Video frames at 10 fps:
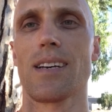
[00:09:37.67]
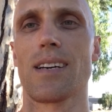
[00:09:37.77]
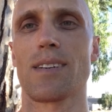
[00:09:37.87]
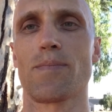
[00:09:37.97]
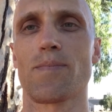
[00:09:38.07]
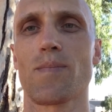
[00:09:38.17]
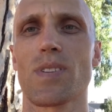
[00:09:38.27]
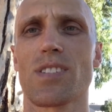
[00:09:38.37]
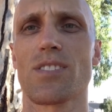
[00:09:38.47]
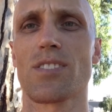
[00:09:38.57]
To
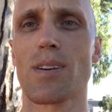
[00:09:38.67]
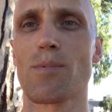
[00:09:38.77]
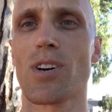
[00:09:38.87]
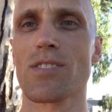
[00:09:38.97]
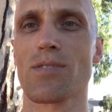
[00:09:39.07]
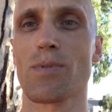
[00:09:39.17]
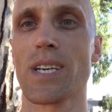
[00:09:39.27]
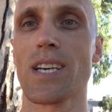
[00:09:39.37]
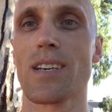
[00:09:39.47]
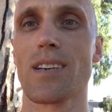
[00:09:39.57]
summarise the
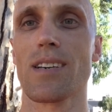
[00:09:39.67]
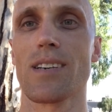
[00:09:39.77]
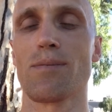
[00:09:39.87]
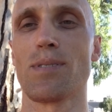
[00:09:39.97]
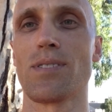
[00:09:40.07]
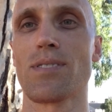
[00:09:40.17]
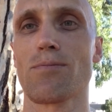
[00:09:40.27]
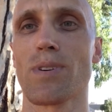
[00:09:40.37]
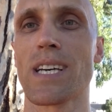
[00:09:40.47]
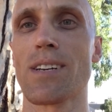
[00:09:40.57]
week, it
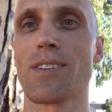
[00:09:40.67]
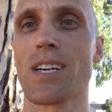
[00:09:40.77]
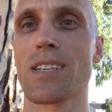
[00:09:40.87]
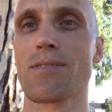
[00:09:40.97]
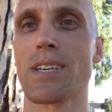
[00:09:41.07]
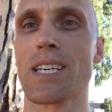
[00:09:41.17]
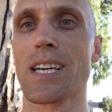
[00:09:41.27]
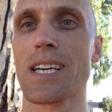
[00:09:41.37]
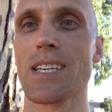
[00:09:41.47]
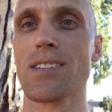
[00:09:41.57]
was 193
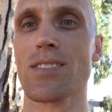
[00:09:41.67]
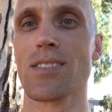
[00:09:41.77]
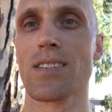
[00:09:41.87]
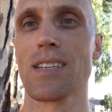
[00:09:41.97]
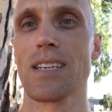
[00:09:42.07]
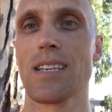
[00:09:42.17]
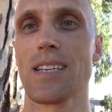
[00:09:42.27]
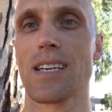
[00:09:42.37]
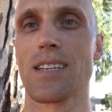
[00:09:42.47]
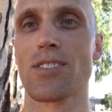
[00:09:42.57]
k's
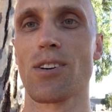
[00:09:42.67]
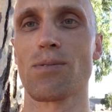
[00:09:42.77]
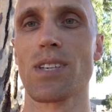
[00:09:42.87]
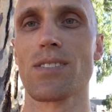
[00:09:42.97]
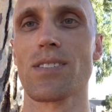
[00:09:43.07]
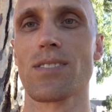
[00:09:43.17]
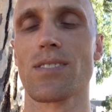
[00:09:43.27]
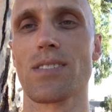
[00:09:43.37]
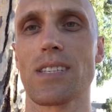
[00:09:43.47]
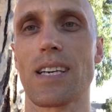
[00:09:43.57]
total
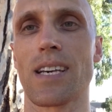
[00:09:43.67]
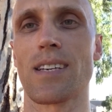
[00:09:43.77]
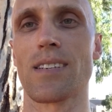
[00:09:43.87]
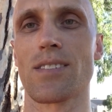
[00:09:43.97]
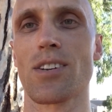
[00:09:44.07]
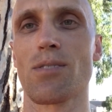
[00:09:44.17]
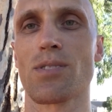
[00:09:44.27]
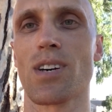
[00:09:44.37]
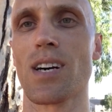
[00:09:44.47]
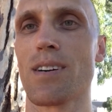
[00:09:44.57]
distance, and total
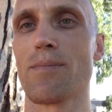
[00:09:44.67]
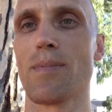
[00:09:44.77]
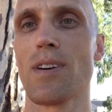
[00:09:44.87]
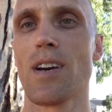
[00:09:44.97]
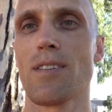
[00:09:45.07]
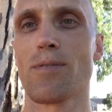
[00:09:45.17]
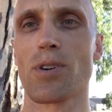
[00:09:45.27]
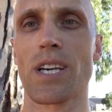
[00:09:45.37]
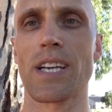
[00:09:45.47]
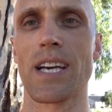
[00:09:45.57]
time
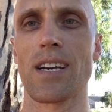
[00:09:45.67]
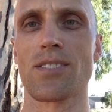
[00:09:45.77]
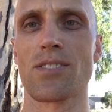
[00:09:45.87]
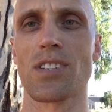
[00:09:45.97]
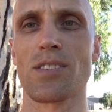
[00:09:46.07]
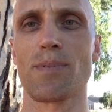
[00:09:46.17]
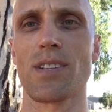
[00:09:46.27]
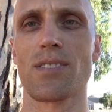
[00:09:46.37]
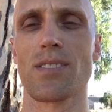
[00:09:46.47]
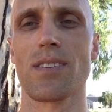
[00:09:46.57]
14 hours and 6
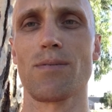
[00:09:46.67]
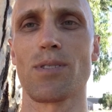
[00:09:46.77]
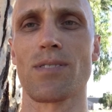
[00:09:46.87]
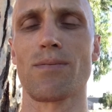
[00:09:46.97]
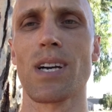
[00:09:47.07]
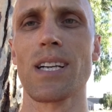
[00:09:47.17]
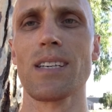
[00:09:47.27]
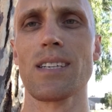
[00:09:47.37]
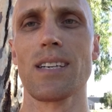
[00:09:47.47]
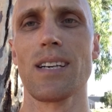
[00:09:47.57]
minutes worth of running.